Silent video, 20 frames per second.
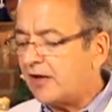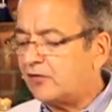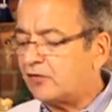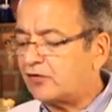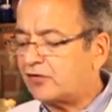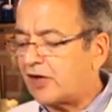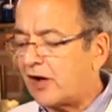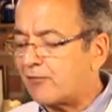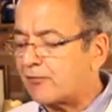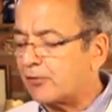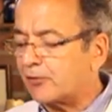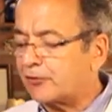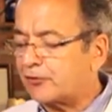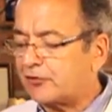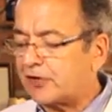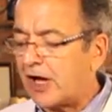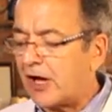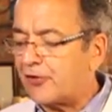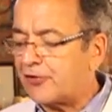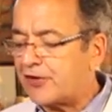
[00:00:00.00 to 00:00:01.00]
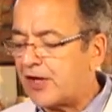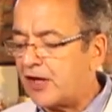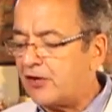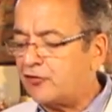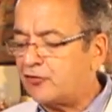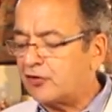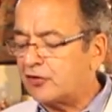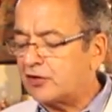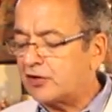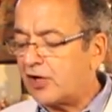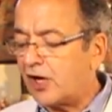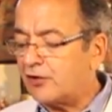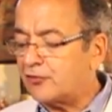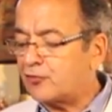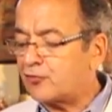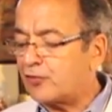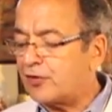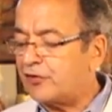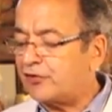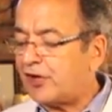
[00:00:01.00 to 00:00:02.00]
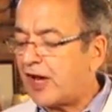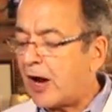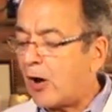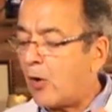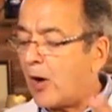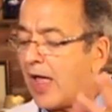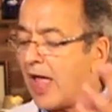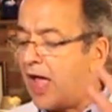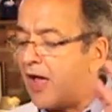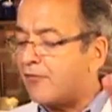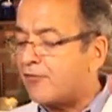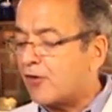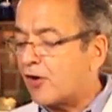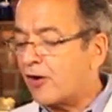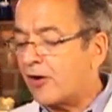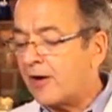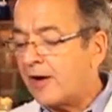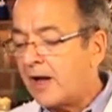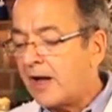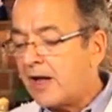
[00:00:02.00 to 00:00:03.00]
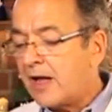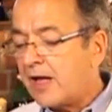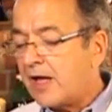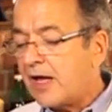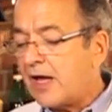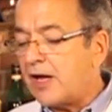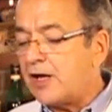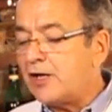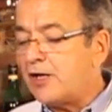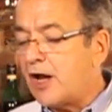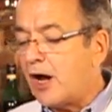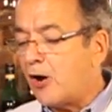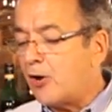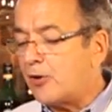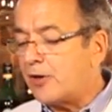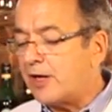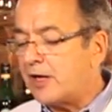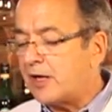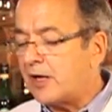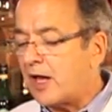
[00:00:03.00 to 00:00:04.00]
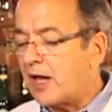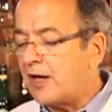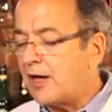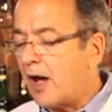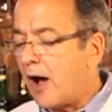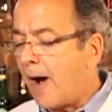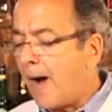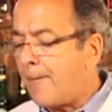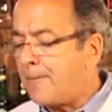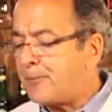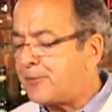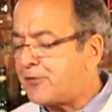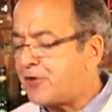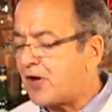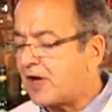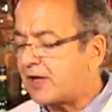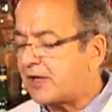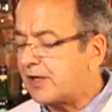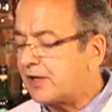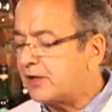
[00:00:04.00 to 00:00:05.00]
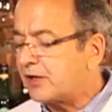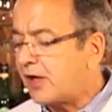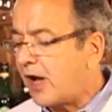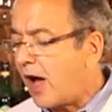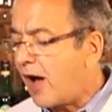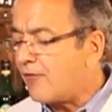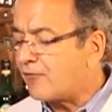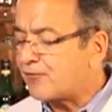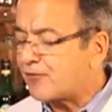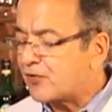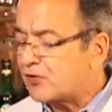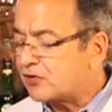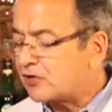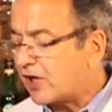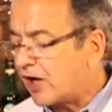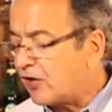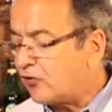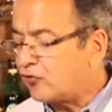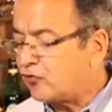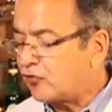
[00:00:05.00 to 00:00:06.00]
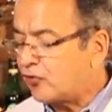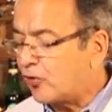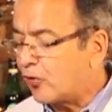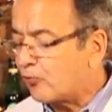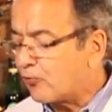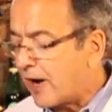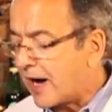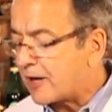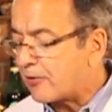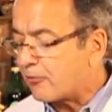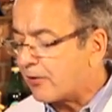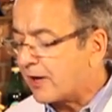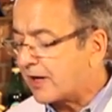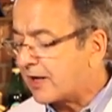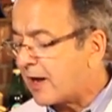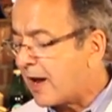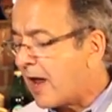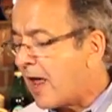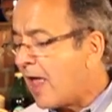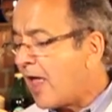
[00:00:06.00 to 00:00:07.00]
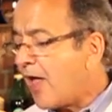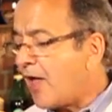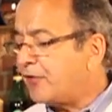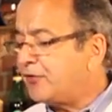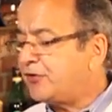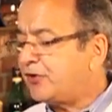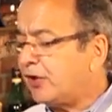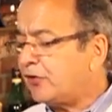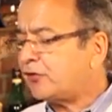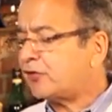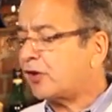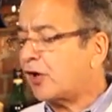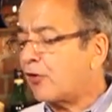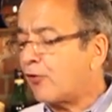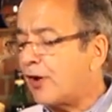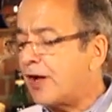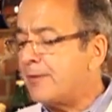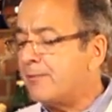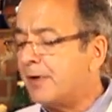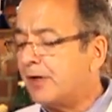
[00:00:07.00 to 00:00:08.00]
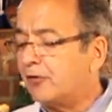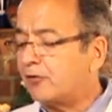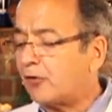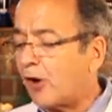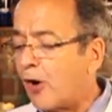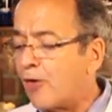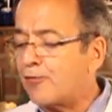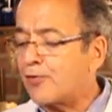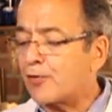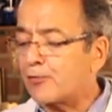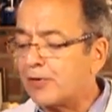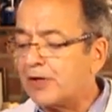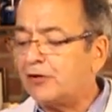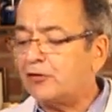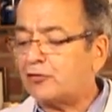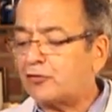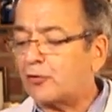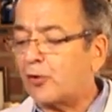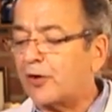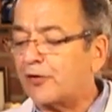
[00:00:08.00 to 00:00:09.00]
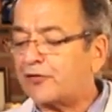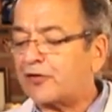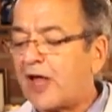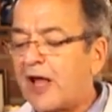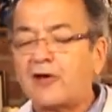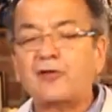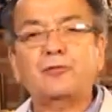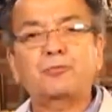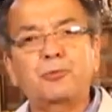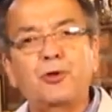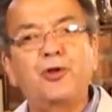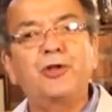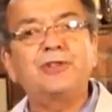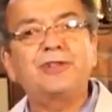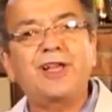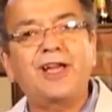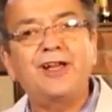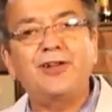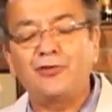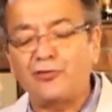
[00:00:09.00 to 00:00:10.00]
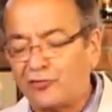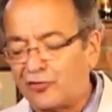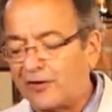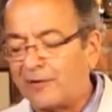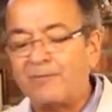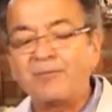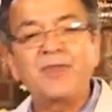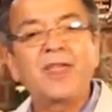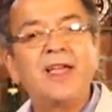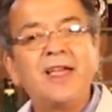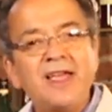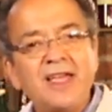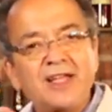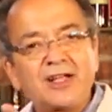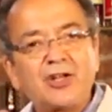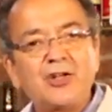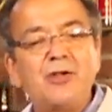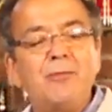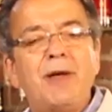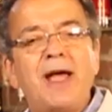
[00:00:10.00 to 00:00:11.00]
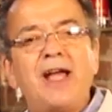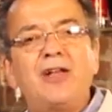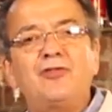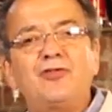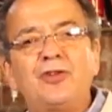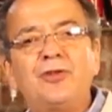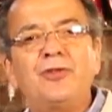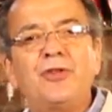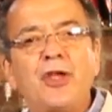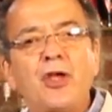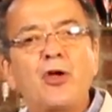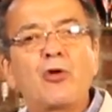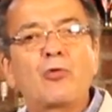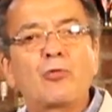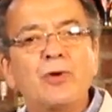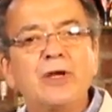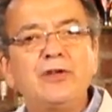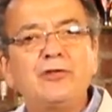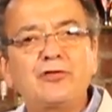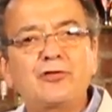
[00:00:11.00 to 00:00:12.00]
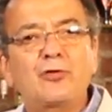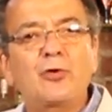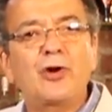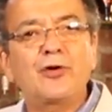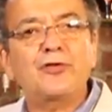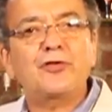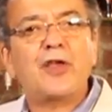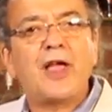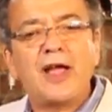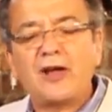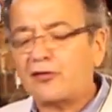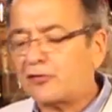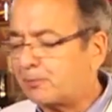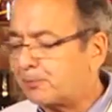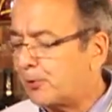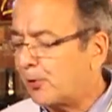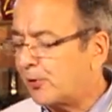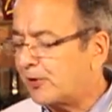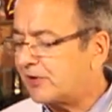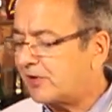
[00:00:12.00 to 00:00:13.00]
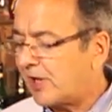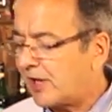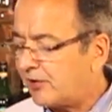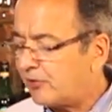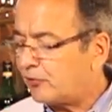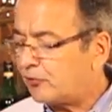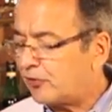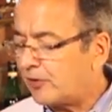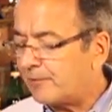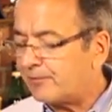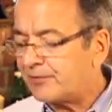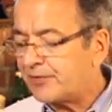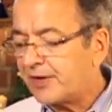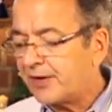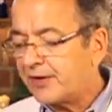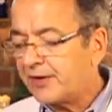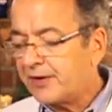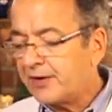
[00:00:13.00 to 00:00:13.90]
and several South Asian countries. However, in noting an uptick in confrontational rhetoric and disagreements over resource exploitation. Could you imagine? Resource exploitation.